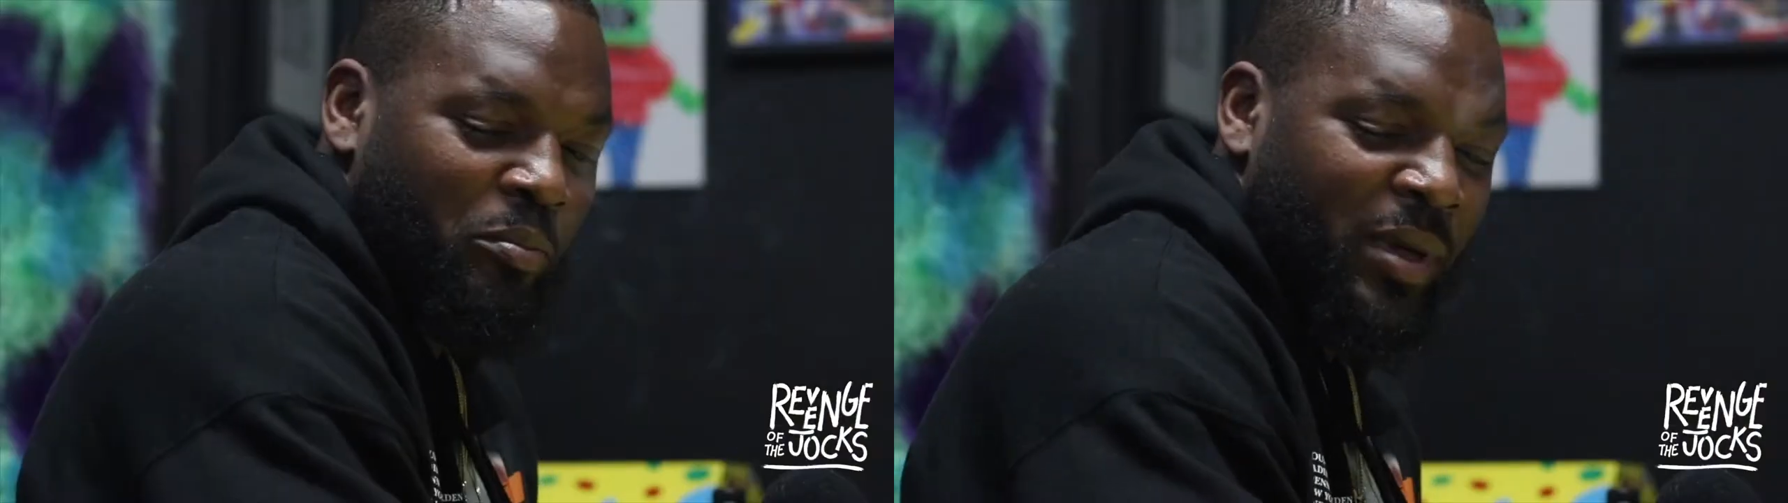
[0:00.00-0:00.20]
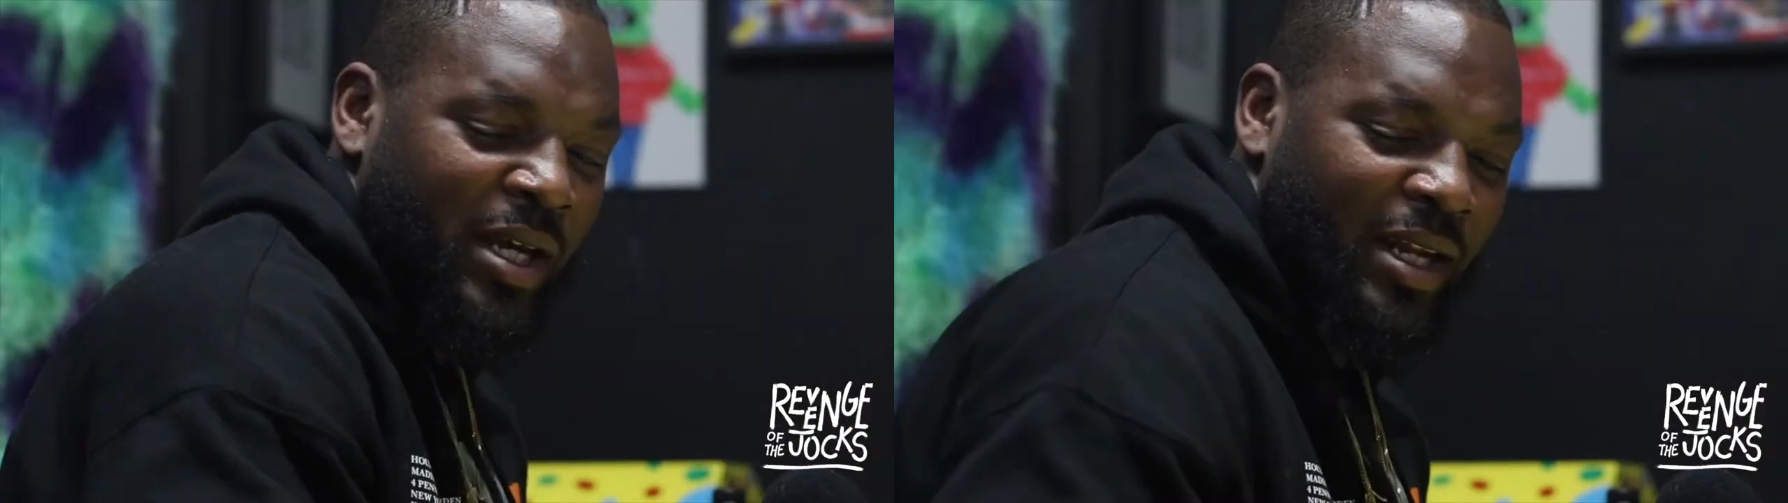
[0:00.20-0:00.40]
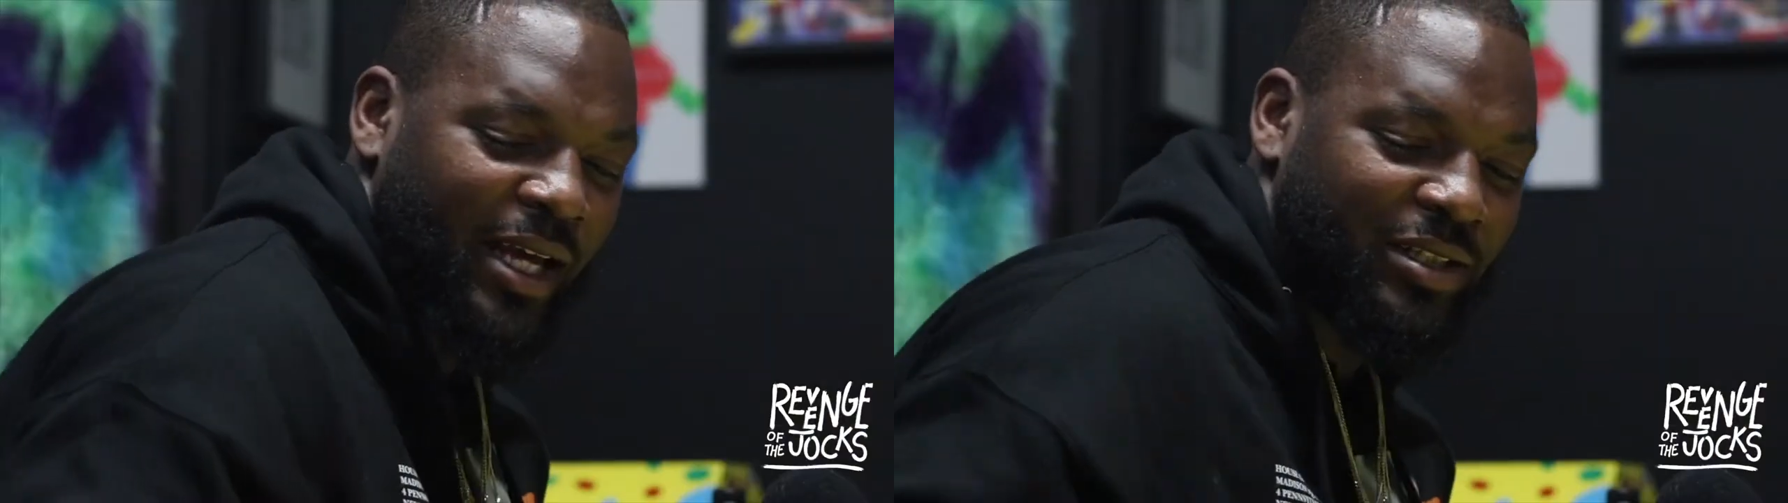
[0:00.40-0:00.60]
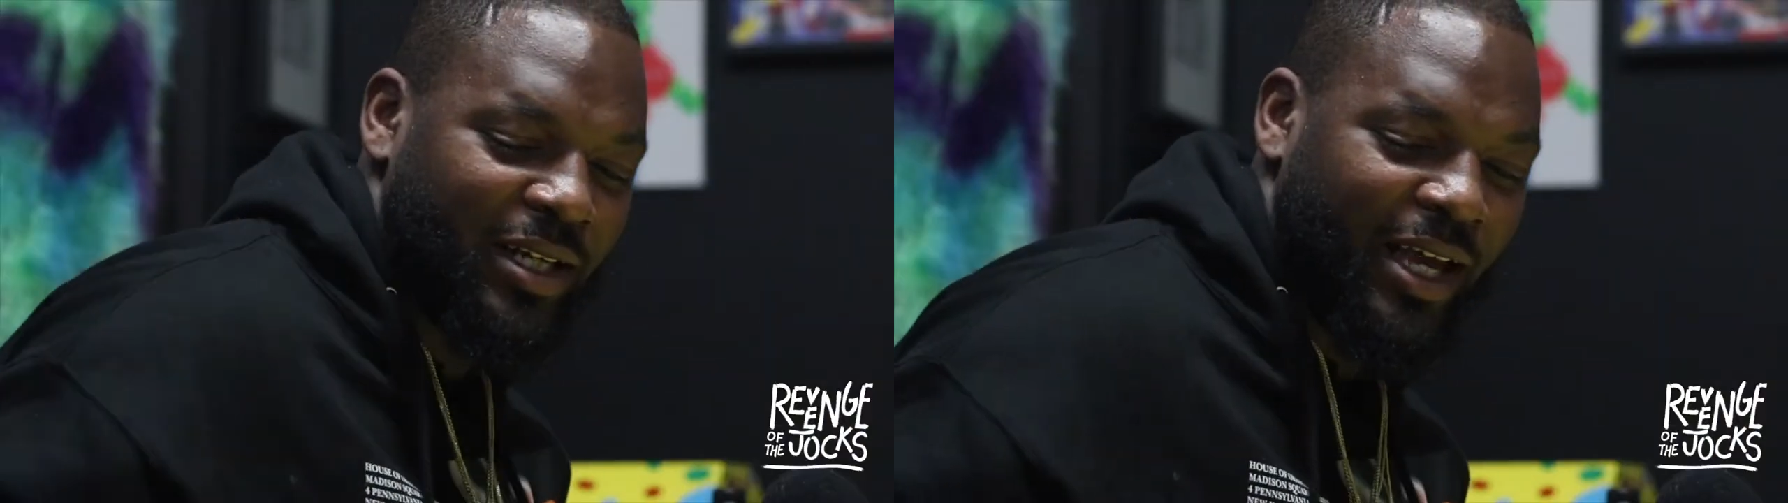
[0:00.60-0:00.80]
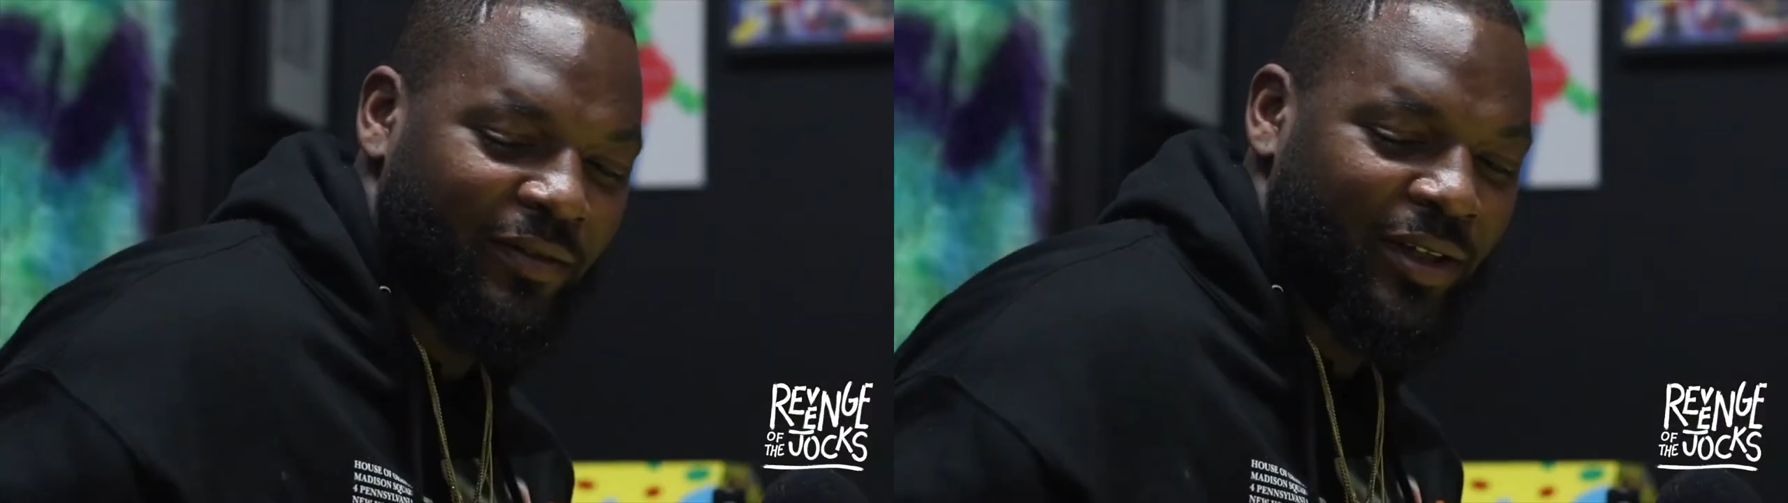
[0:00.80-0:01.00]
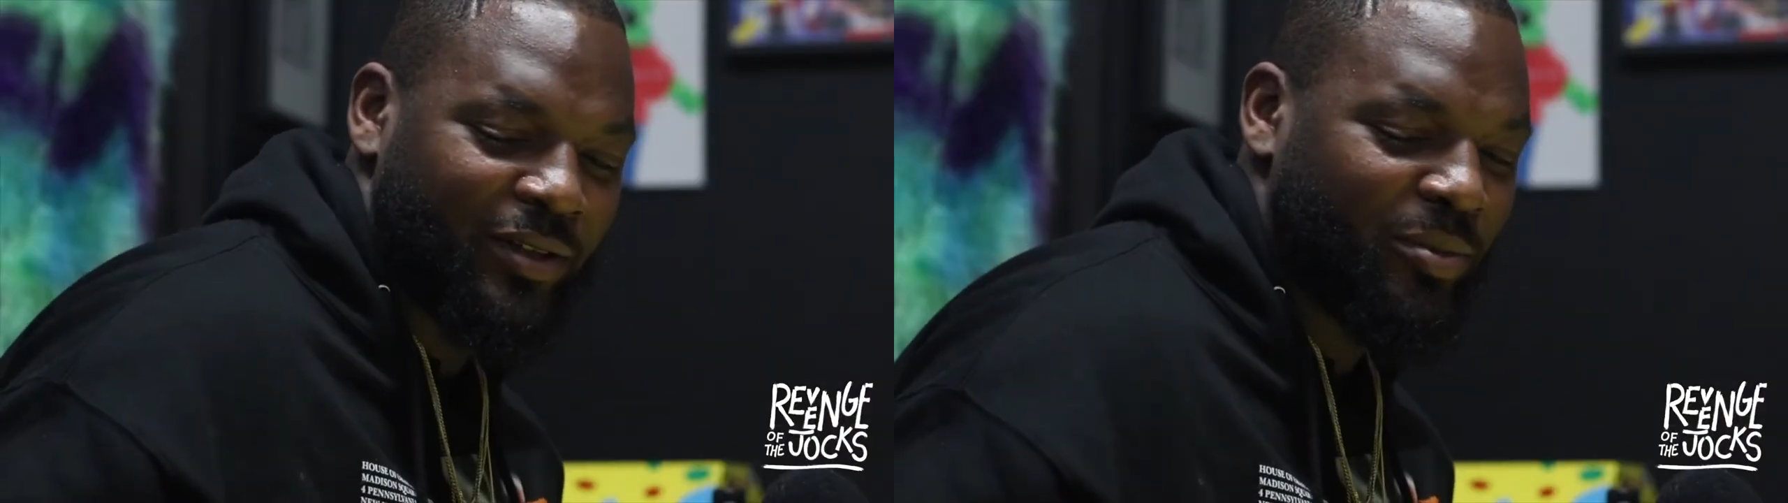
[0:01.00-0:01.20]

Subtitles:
Men actually have guilt